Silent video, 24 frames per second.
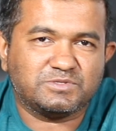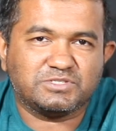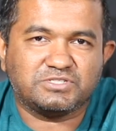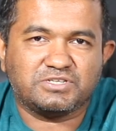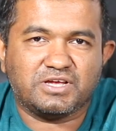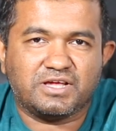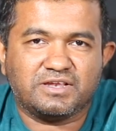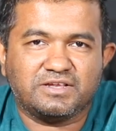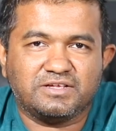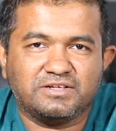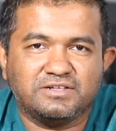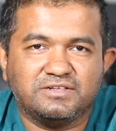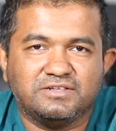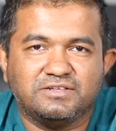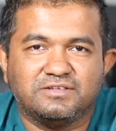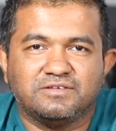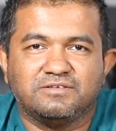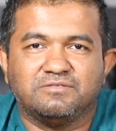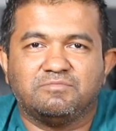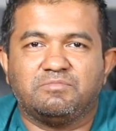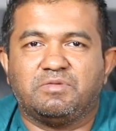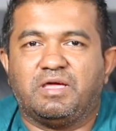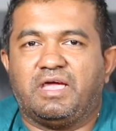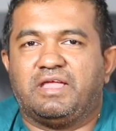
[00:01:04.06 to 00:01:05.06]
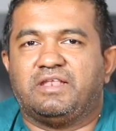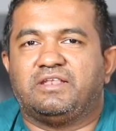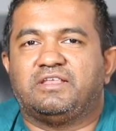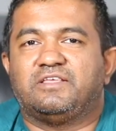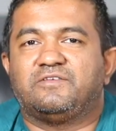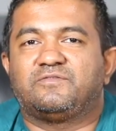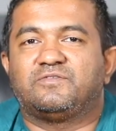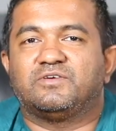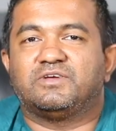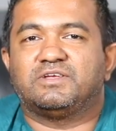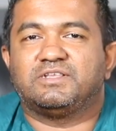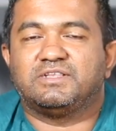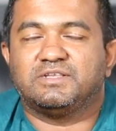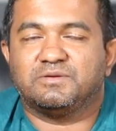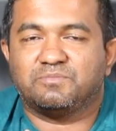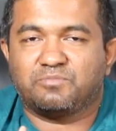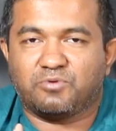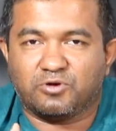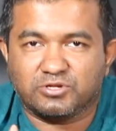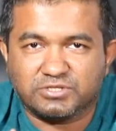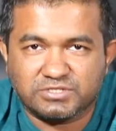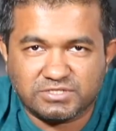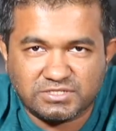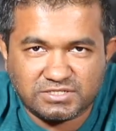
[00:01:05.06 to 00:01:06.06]
the channel, and if you're in a
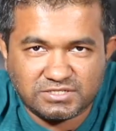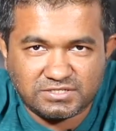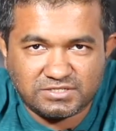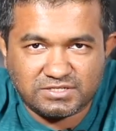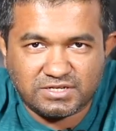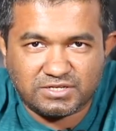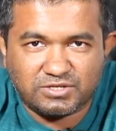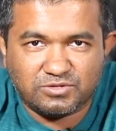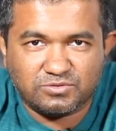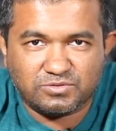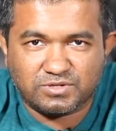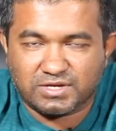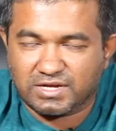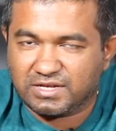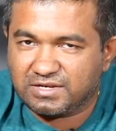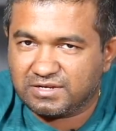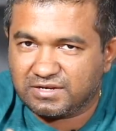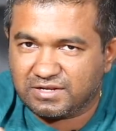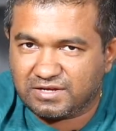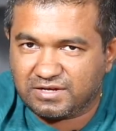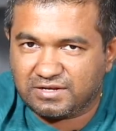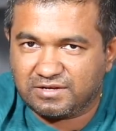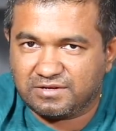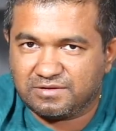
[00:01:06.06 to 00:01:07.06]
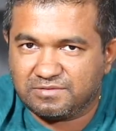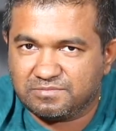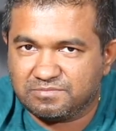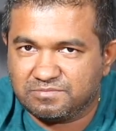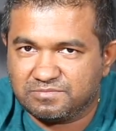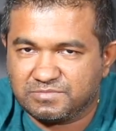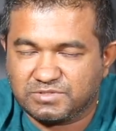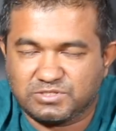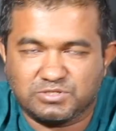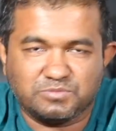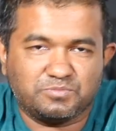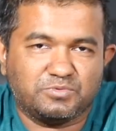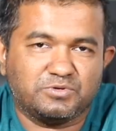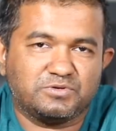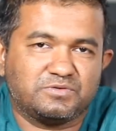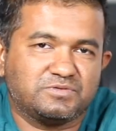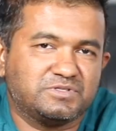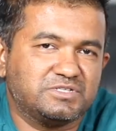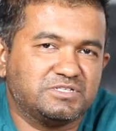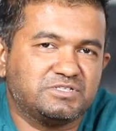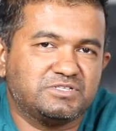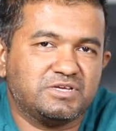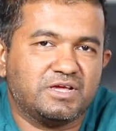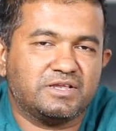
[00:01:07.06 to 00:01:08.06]
position that you can support
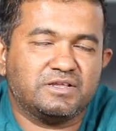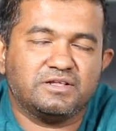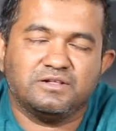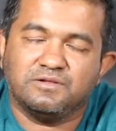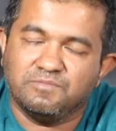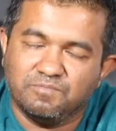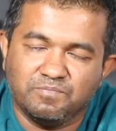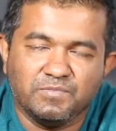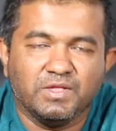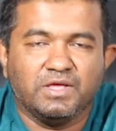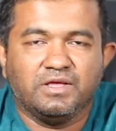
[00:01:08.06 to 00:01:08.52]
this channel,